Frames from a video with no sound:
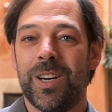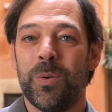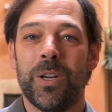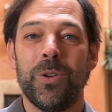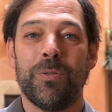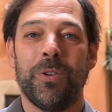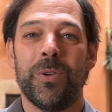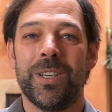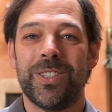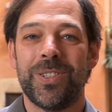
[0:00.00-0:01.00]
we look
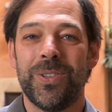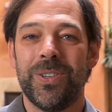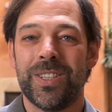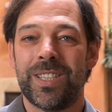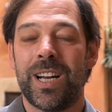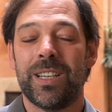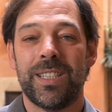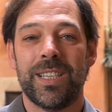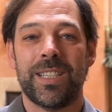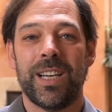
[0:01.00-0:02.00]
forward to start
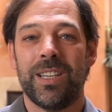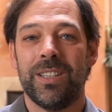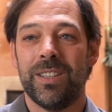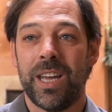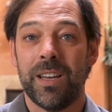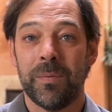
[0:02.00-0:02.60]
this exciting day.